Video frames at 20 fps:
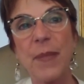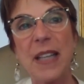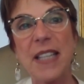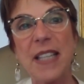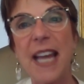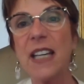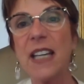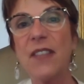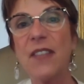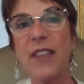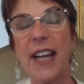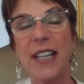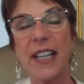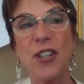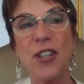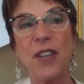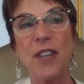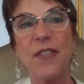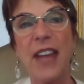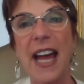take
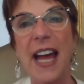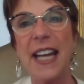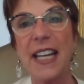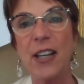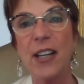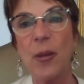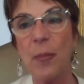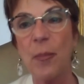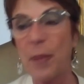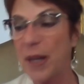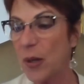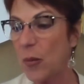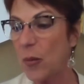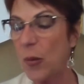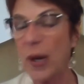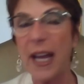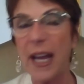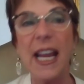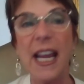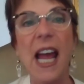advantage of that in a big
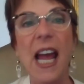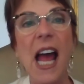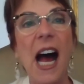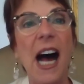way.